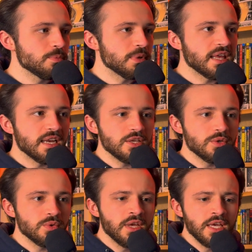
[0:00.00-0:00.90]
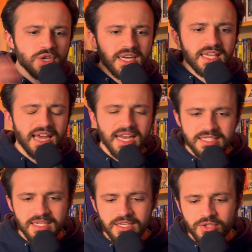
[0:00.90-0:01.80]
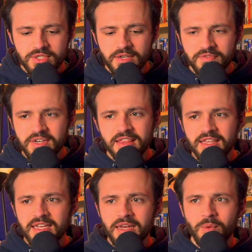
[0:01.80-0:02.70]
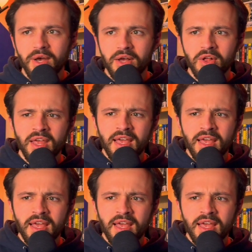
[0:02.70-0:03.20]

but then you just try to gaslight yourself into thinking, well,